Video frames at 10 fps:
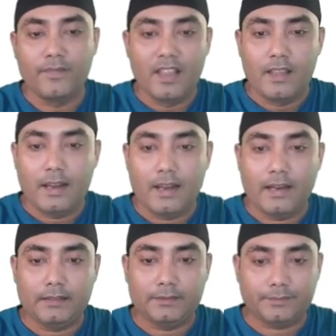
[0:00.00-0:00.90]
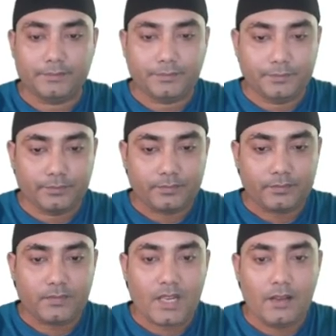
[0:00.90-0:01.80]
and
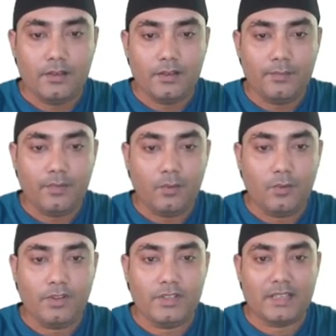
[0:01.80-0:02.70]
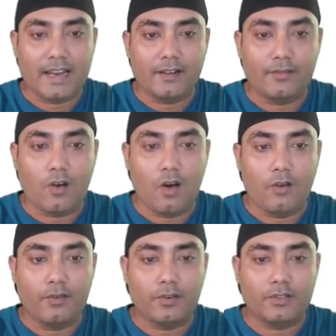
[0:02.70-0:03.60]
you can promote this kind of
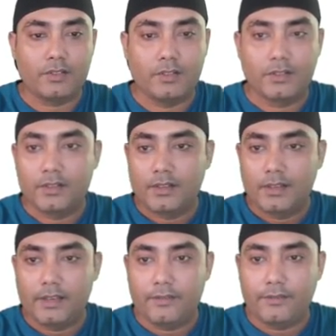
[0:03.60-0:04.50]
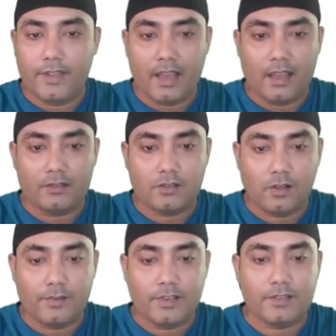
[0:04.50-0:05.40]
offers if they are
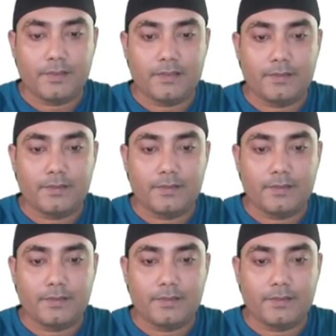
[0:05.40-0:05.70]
solving a specific